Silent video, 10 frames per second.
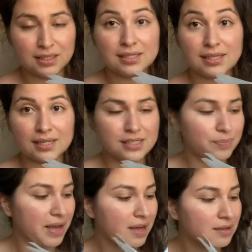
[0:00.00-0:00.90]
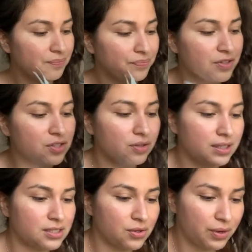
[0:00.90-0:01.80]
dust bag. So
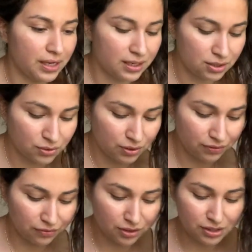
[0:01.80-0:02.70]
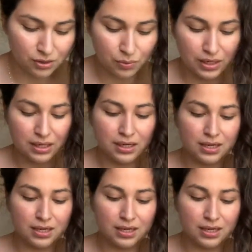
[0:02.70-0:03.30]
let's go ahead and do the first one.